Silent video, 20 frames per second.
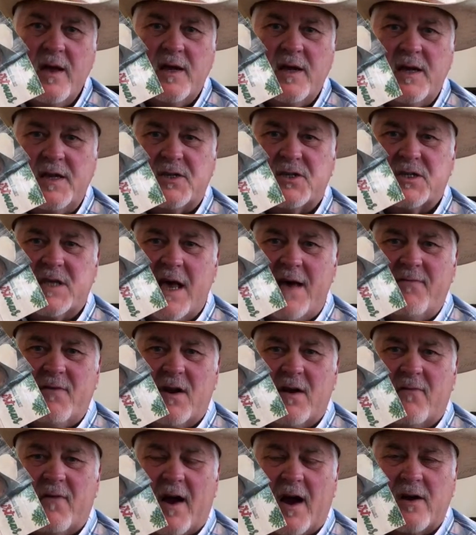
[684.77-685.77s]
It's 7
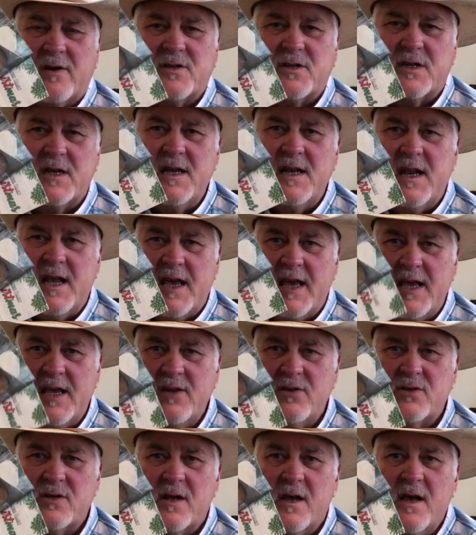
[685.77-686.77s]
of our
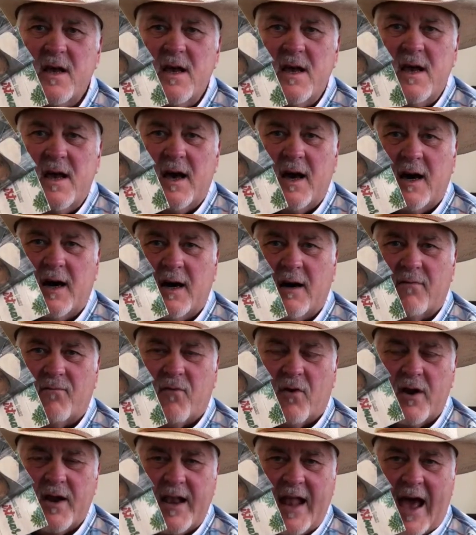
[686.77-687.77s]
CDs
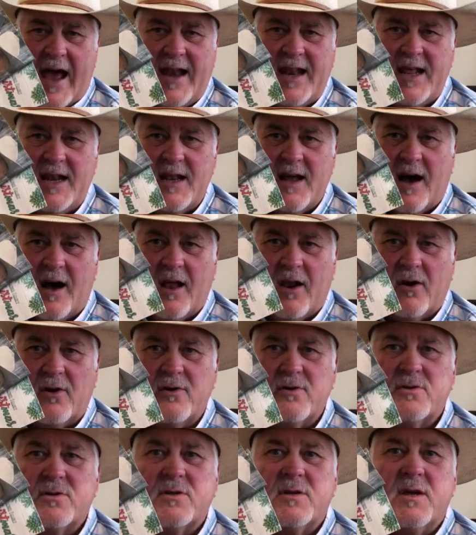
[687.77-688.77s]
for
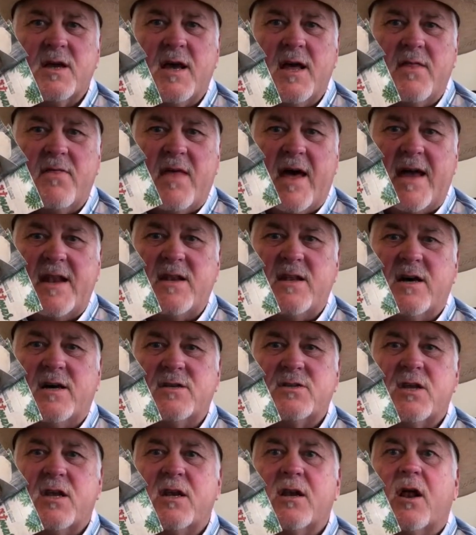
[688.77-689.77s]
$90, and that
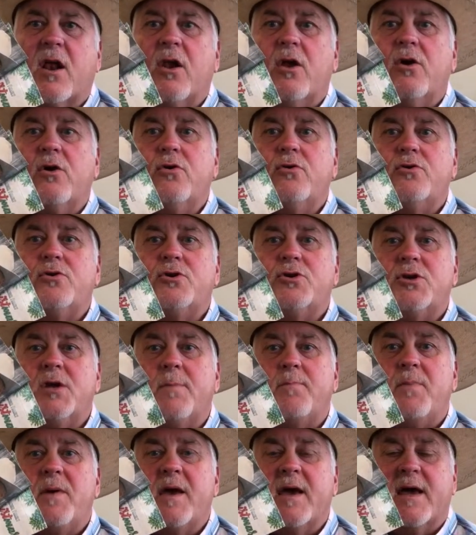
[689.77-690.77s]
does include
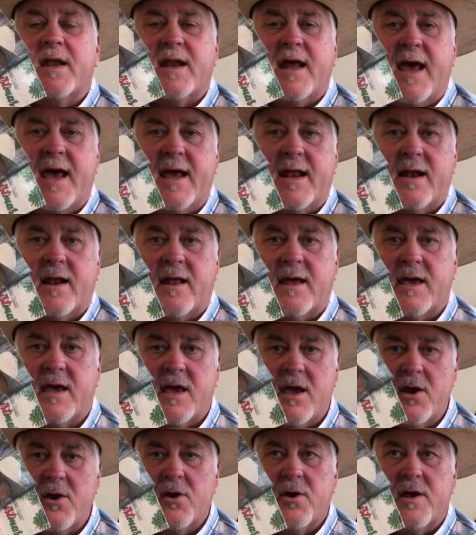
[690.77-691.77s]
shipping and handling
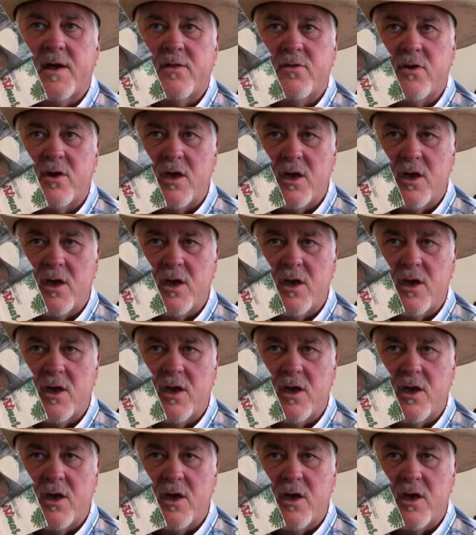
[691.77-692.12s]
here in the